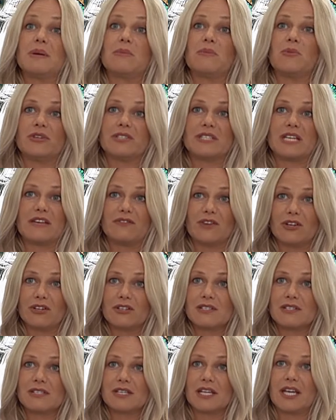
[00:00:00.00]
bit more
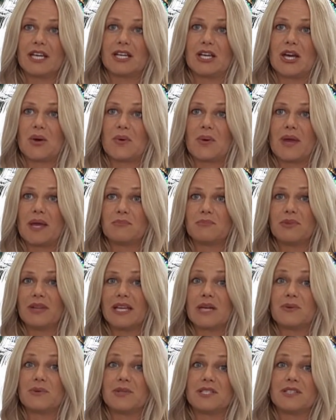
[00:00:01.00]
diverse, you know, and
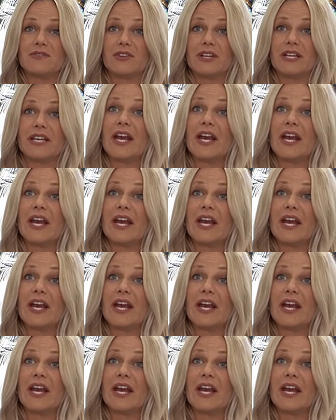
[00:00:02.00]
play with different